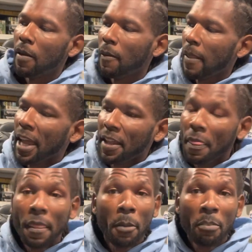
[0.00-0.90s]
like
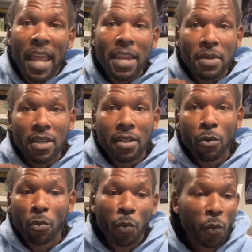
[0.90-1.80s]
the baby
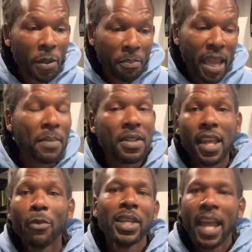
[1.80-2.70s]

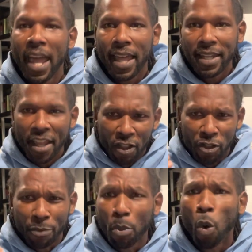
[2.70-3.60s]
that we had, and the
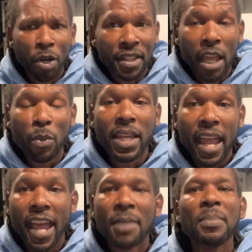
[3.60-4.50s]
support that we
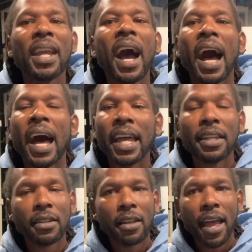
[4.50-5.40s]
had
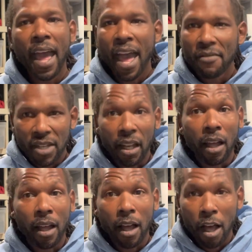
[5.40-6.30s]
behind having
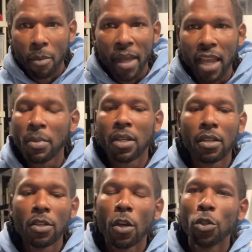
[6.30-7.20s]
a baby,
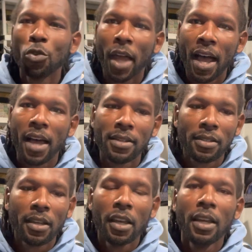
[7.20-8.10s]
you know, you guys
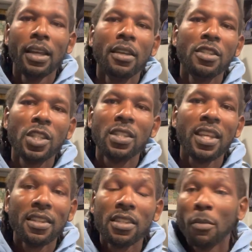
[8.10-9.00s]

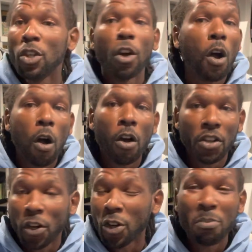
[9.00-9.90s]
sent some of your
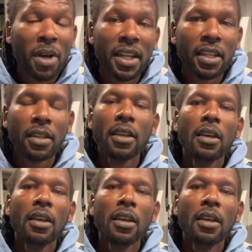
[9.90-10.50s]
hard-earned money,